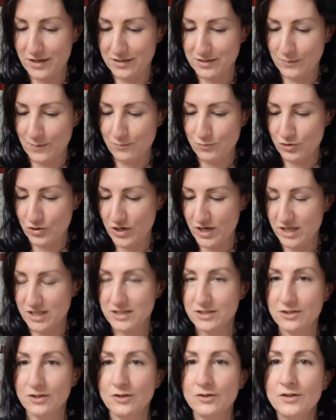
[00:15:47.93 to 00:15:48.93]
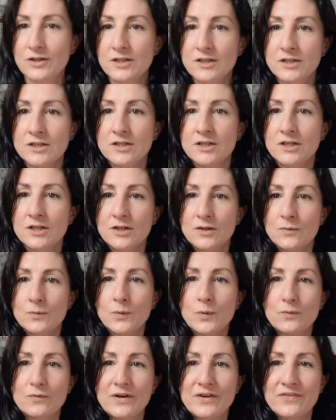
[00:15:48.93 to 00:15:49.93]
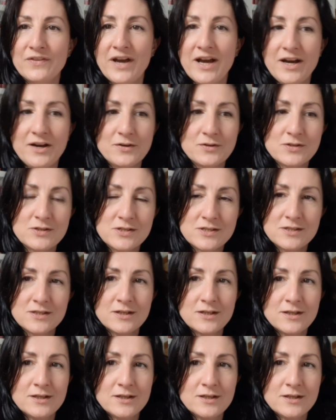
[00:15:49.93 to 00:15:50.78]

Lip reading: So I'm trying to walk around the house